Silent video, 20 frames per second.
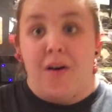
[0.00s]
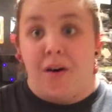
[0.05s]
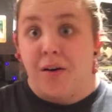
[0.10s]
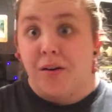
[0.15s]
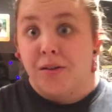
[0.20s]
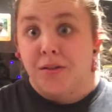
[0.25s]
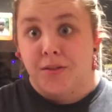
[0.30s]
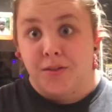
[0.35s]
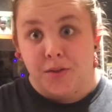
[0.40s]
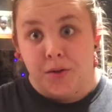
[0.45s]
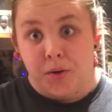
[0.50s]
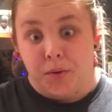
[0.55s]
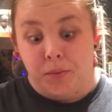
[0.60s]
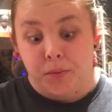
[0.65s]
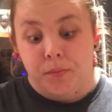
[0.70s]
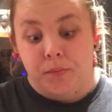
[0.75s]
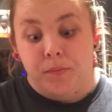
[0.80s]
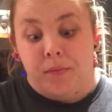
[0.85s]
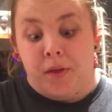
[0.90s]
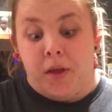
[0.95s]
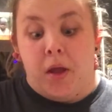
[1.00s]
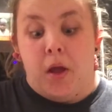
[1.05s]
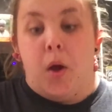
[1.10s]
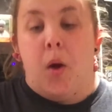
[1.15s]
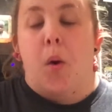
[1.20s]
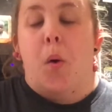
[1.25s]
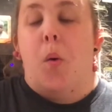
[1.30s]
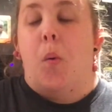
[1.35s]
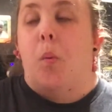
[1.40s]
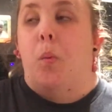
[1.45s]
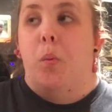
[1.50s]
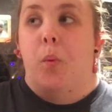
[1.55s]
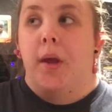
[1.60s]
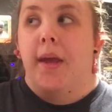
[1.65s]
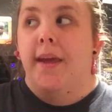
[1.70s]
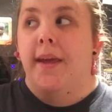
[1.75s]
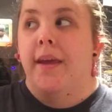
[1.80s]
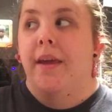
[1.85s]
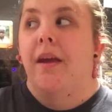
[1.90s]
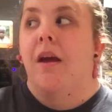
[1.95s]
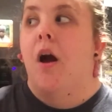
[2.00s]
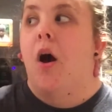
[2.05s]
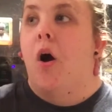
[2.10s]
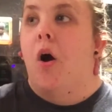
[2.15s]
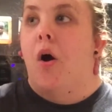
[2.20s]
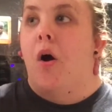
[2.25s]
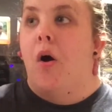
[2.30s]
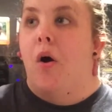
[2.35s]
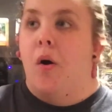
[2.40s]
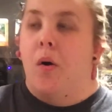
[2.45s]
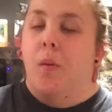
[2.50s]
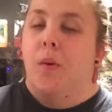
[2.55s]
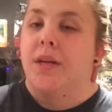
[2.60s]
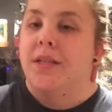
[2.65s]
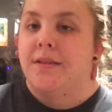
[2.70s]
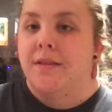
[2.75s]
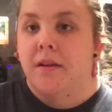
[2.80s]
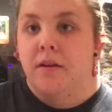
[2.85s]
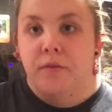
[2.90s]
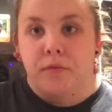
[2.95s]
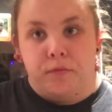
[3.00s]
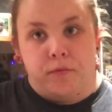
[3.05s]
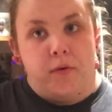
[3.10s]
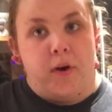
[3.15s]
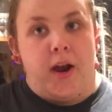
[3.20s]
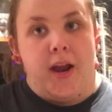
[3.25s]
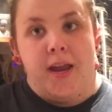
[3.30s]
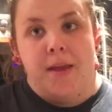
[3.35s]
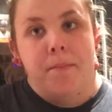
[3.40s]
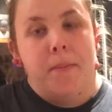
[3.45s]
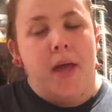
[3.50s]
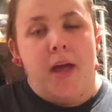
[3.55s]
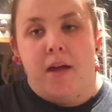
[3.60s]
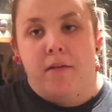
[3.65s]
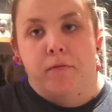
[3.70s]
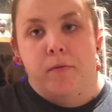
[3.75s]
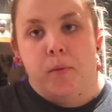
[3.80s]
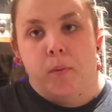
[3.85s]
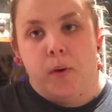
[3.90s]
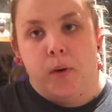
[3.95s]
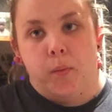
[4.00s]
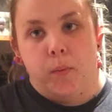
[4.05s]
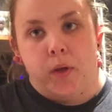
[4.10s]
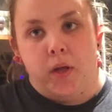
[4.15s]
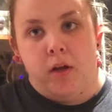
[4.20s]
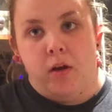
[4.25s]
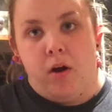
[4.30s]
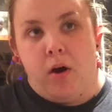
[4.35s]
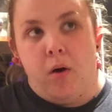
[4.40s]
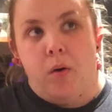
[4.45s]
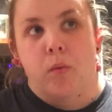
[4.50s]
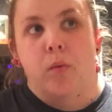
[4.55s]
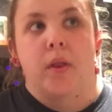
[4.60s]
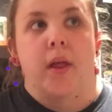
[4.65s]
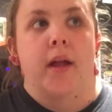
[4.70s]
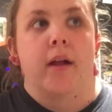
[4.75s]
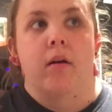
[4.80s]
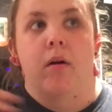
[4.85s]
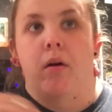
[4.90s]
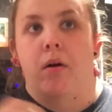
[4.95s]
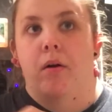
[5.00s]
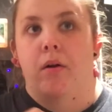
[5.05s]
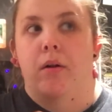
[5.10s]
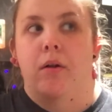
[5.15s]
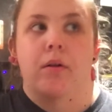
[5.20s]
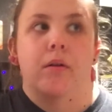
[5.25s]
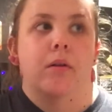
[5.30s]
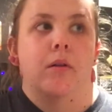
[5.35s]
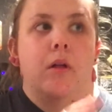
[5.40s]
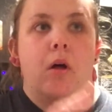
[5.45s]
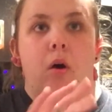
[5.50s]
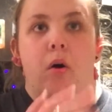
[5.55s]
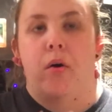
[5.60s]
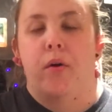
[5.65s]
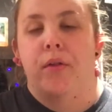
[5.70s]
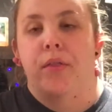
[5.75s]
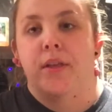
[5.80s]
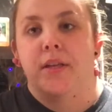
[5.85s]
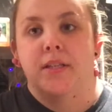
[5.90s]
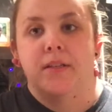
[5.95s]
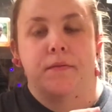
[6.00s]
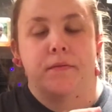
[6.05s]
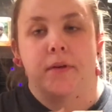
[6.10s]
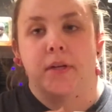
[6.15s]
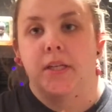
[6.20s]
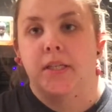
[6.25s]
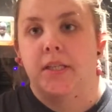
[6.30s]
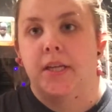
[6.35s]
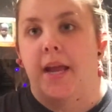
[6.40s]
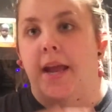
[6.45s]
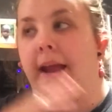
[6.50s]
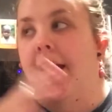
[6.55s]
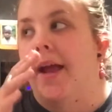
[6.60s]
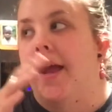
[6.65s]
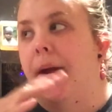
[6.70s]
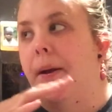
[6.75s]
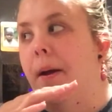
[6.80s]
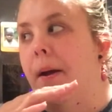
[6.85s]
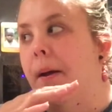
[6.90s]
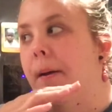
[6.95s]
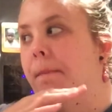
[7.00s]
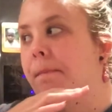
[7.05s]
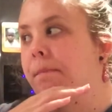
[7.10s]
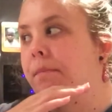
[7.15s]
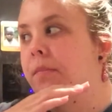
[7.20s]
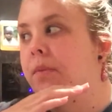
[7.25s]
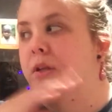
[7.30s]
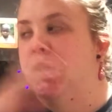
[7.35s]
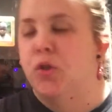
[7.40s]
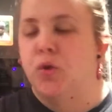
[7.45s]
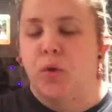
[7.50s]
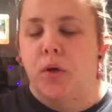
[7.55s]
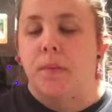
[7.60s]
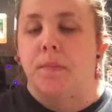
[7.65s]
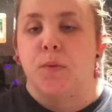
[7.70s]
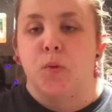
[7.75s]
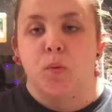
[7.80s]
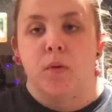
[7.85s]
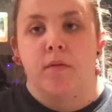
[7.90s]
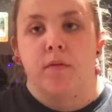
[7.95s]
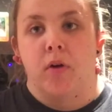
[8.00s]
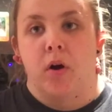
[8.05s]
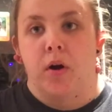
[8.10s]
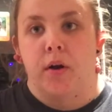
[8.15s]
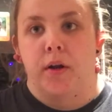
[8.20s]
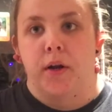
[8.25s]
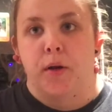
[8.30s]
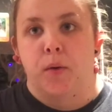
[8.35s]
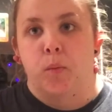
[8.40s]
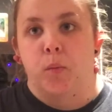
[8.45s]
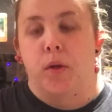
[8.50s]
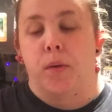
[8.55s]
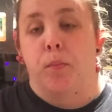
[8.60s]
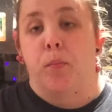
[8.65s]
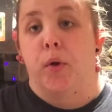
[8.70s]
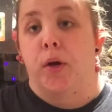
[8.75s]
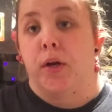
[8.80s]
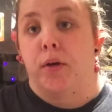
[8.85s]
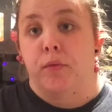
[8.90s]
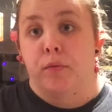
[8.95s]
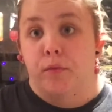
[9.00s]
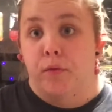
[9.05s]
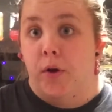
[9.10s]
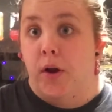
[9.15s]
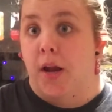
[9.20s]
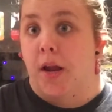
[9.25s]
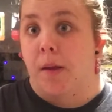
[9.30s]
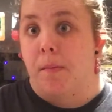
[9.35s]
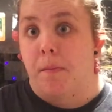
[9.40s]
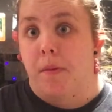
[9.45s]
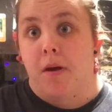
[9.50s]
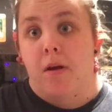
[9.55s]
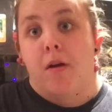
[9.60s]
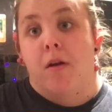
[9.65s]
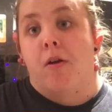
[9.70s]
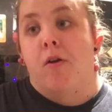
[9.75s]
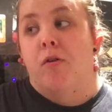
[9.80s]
Also, we always get a frame everywhere we go, like all the different trips we've gone on, we bring a frame